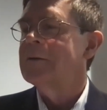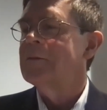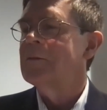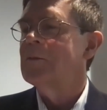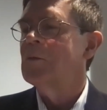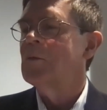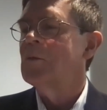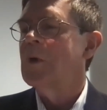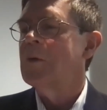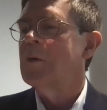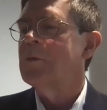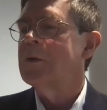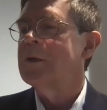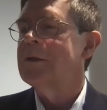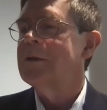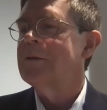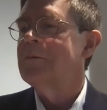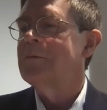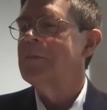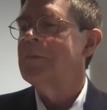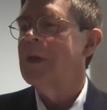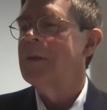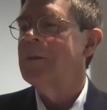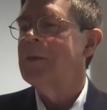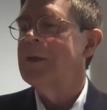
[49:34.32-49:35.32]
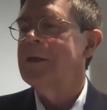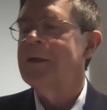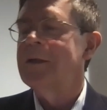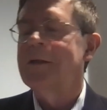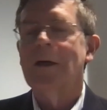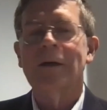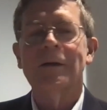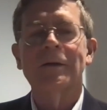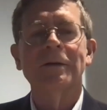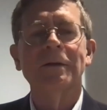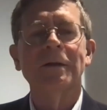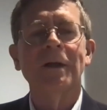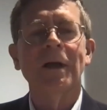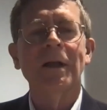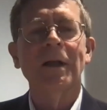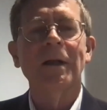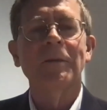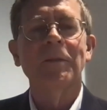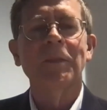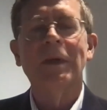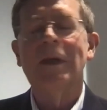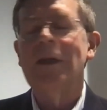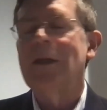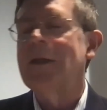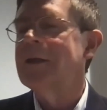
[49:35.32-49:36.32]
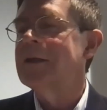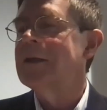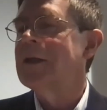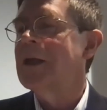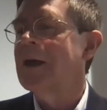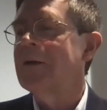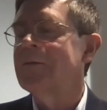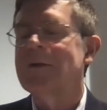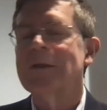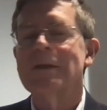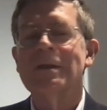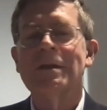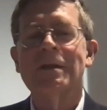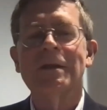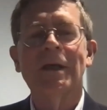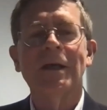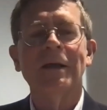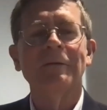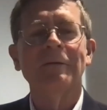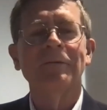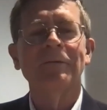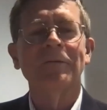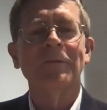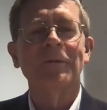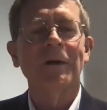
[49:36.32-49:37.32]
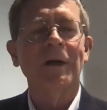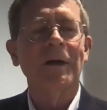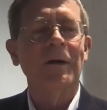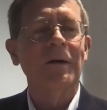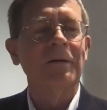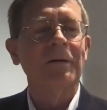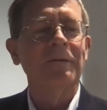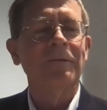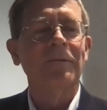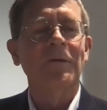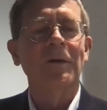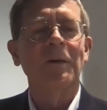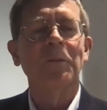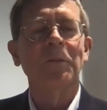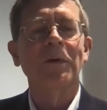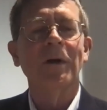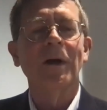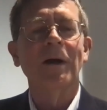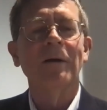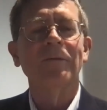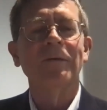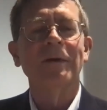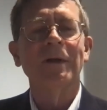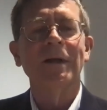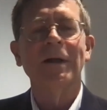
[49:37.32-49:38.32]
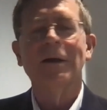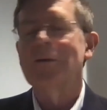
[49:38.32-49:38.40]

What would maybe Dr. Donabedian have to say for our for-profit